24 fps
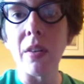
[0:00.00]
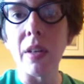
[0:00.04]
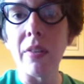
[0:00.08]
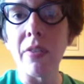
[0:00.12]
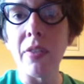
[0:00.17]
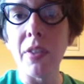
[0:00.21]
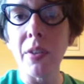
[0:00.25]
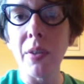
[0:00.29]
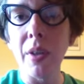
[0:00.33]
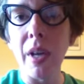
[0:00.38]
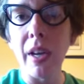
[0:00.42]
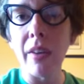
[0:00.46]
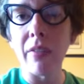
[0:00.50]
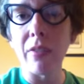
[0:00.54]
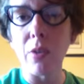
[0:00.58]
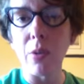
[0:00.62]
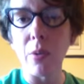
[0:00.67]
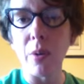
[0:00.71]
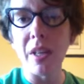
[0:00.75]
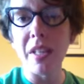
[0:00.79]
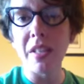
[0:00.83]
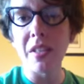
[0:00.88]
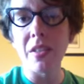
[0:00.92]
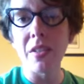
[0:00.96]
If you have
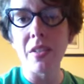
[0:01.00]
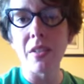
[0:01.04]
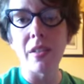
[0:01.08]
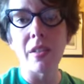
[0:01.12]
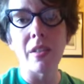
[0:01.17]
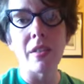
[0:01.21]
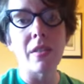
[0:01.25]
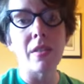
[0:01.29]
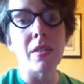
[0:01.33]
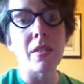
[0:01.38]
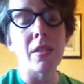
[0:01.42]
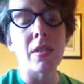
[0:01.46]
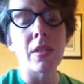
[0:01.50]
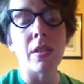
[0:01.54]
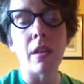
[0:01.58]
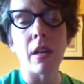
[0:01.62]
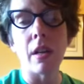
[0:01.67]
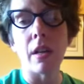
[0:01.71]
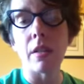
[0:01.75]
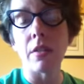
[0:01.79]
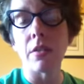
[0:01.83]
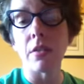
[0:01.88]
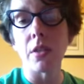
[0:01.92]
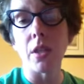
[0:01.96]
questions,
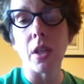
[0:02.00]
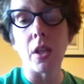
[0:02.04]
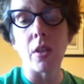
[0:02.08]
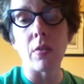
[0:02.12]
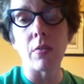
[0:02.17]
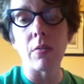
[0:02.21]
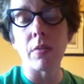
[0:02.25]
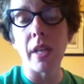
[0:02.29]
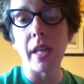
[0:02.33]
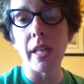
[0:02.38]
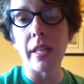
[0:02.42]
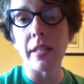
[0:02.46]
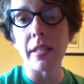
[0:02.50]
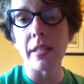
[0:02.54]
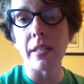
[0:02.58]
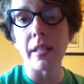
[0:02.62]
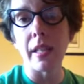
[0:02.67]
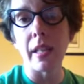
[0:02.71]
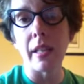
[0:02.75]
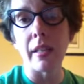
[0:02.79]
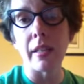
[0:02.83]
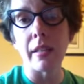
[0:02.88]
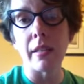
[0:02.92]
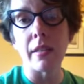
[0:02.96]
don't
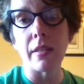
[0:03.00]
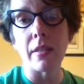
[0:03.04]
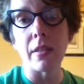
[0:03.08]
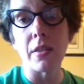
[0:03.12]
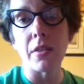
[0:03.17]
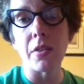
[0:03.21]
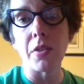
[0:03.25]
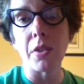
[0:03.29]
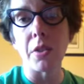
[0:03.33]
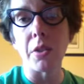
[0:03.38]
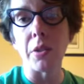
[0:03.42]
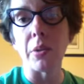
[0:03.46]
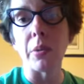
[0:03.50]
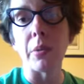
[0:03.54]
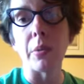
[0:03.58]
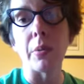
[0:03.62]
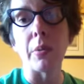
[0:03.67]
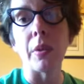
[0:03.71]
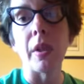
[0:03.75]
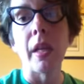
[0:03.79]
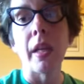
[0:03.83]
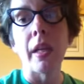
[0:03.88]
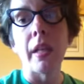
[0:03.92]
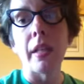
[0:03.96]
hesitate
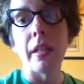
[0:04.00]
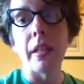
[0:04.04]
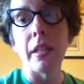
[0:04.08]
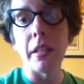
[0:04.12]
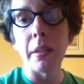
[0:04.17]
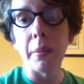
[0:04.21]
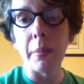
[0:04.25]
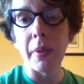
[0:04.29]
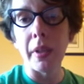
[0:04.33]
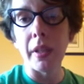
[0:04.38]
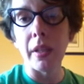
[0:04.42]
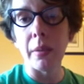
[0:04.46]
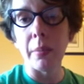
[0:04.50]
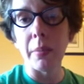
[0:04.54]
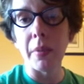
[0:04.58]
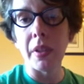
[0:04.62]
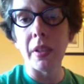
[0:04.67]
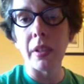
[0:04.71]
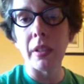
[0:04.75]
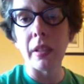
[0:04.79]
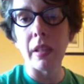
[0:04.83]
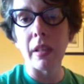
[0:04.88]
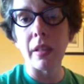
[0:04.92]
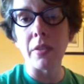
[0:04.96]
to email
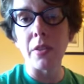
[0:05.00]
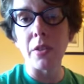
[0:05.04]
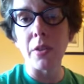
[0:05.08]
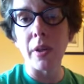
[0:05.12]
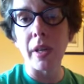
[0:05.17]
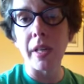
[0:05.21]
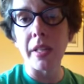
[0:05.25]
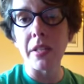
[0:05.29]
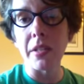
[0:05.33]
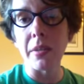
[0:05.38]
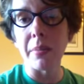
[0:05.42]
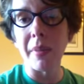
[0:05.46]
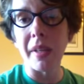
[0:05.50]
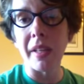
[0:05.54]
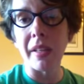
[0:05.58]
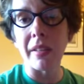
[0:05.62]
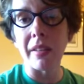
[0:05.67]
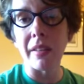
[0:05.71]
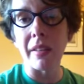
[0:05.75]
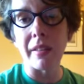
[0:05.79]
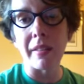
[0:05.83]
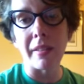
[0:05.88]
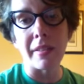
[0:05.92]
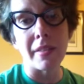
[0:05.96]
me. I'll try to make
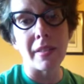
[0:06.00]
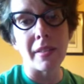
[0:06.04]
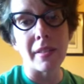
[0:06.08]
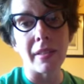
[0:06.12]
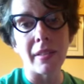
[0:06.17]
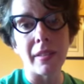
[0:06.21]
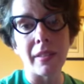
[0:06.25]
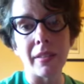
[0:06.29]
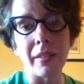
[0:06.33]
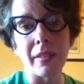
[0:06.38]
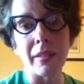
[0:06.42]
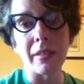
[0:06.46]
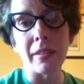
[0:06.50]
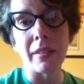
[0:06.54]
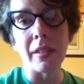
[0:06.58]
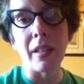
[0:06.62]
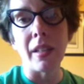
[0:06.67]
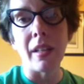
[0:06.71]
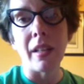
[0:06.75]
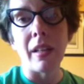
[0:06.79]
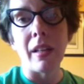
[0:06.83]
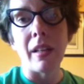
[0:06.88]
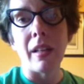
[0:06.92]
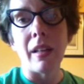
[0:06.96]
things clear.
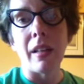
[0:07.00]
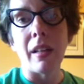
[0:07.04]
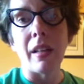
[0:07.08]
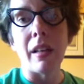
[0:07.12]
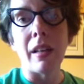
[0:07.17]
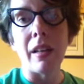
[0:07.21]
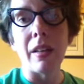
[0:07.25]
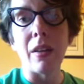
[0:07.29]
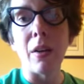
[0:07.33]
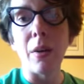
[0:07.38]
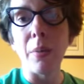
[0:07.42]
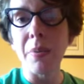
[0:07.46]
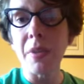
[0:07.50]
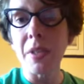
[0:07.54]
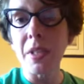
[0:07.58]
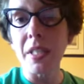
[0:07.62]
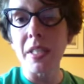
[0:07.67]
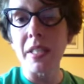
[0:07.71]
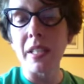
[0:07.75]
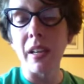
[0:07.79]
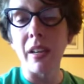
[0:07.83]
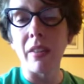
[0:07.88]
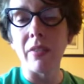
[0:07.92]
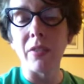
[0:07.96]
I hope this
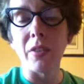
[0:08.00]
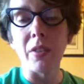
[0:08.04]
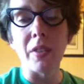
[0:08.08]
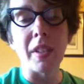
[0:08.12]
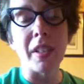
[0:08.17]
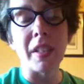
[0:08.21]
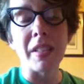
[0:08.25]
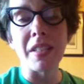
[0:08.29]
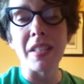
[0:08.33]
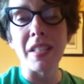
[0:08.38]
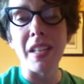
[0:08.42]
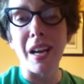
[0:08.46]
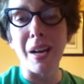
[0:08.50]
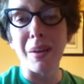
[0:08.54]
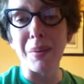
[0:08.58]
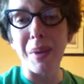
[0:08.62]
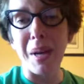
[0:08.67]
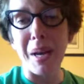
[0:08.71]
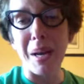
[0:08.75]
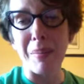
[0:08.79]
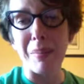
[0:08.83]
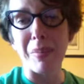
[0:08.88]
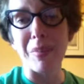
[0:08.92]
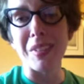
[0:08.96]
is helpful and it's not
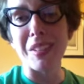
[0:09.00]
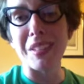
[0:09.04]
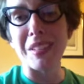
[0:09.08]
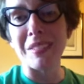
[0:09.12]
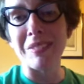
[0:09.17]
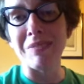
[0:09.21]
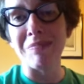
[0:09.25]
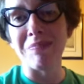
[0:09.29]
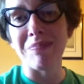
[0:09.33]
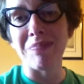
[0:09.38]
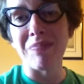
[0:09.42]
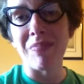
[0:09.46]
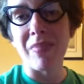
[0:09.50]
rambling.